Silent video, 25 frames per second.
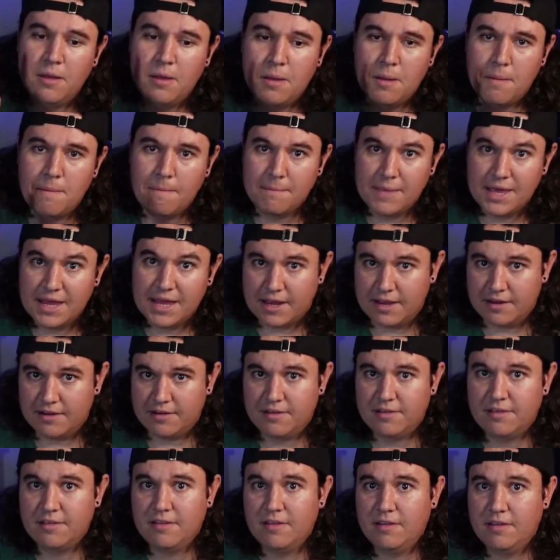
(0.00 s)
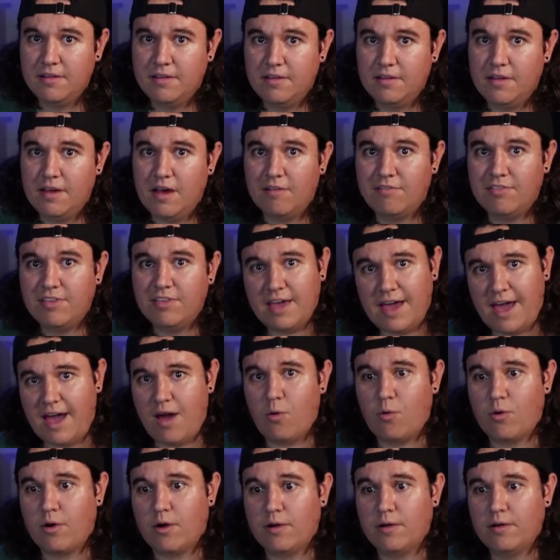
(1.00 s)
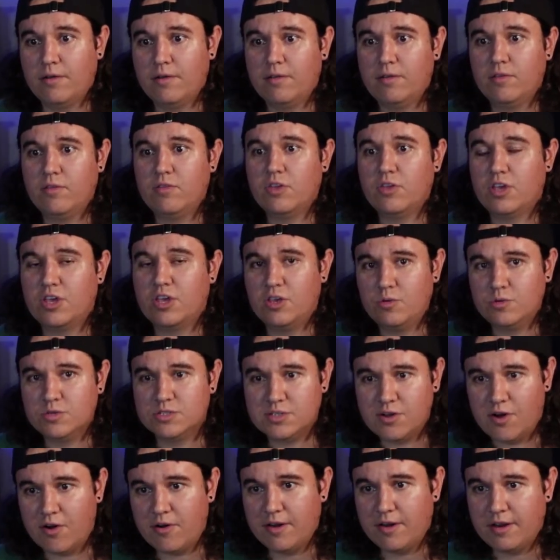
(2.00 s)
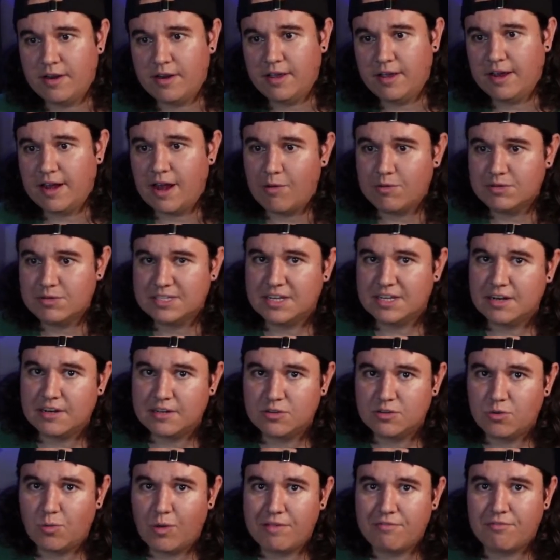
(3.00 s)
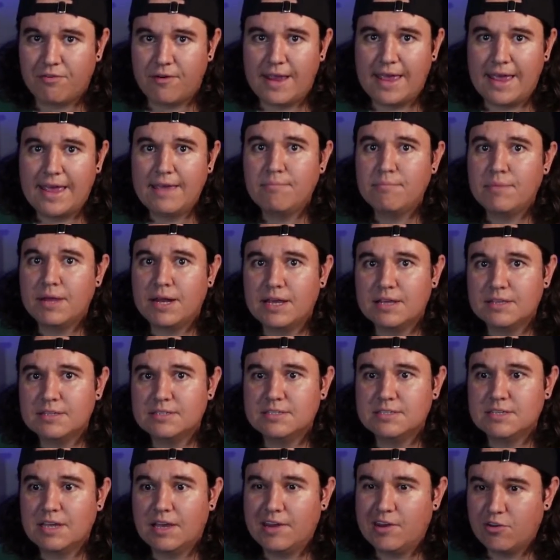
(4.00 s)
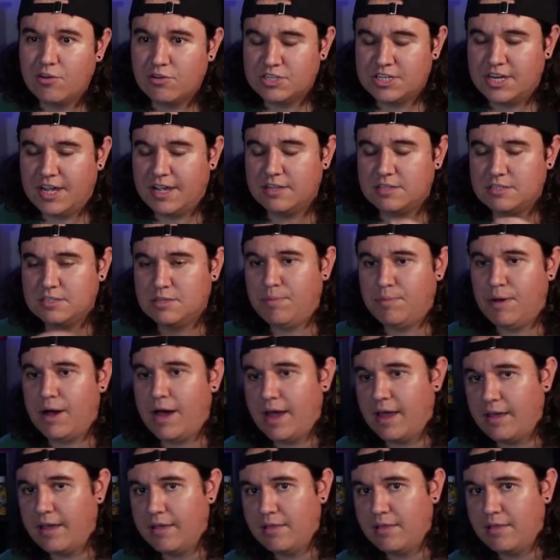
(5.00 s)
minute of the hour, the queue started and I was in it to wait for 8 minutes and your chance to buy